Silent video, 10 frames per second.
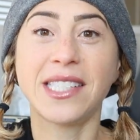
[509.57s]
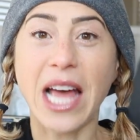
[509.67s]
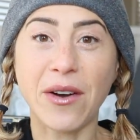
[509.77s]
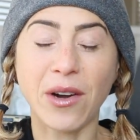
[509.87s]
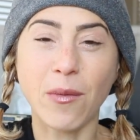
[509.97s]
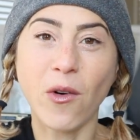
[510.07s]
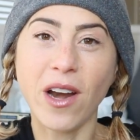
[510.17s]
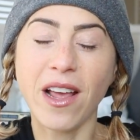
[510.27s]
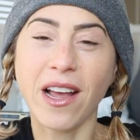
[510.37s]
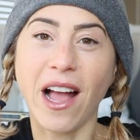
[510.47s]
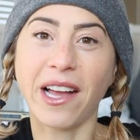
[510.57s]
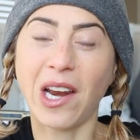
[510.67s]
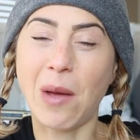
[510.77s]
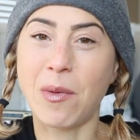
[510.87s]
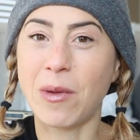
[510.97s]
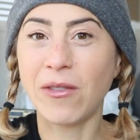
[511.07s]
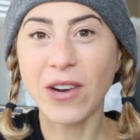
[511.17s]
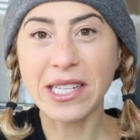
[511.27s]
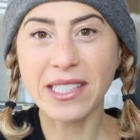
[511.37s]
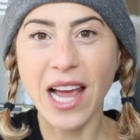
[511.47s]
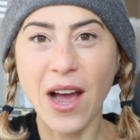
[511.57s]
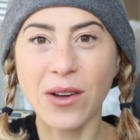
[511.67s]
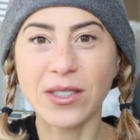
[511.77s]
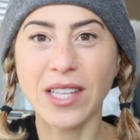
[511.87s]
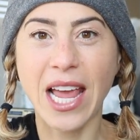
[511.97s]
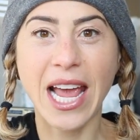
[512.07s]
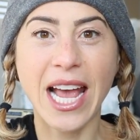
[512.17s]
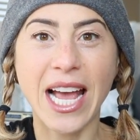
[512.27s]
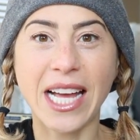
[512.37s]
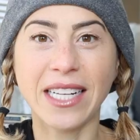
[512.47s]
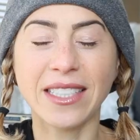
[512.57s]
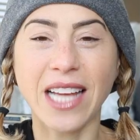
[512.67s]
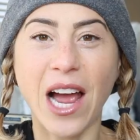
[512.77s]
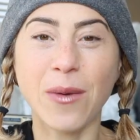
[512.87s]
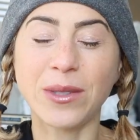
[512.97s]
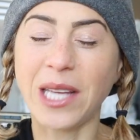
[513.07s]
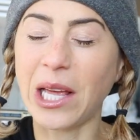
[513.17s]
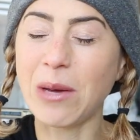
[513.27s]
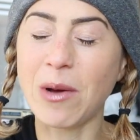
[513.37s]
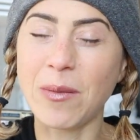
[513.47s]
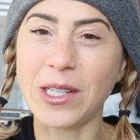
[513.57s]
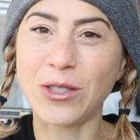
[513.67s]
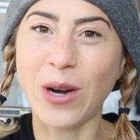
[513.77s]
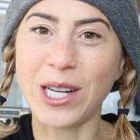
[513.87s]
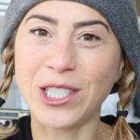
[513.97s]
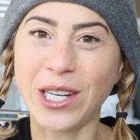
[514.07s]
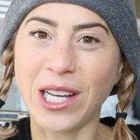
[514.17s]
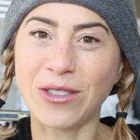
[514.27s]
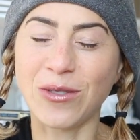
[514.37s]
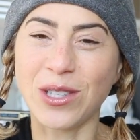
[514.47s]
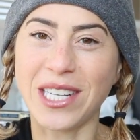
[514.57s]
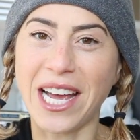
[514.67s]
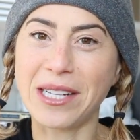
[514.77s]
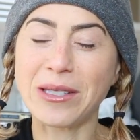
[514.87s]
Saturday morning, I got up at my friend's house and I will tell you about my strategy to get through the day.